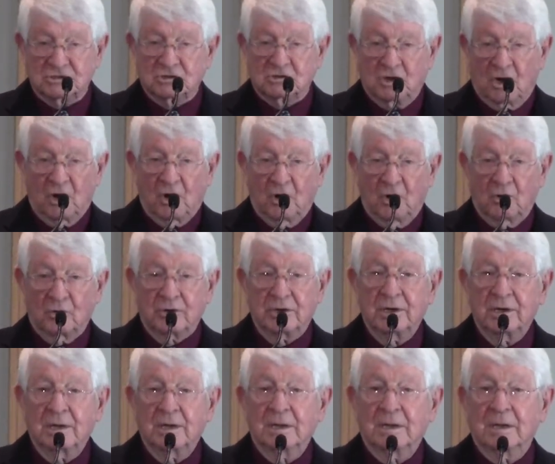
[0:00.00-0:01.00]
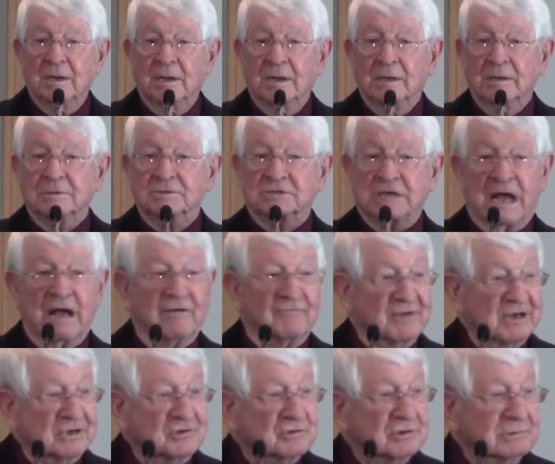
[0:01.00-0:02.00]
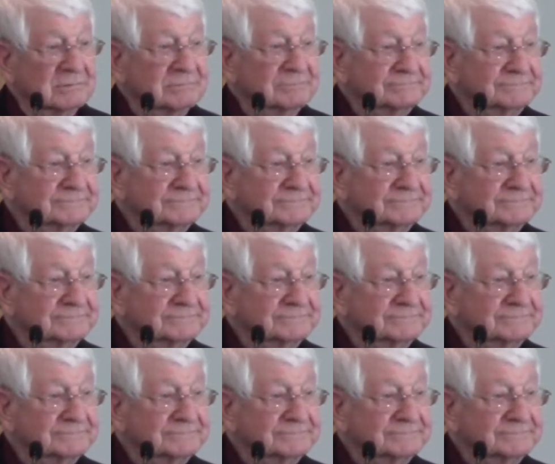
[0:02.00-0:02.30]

called salvation.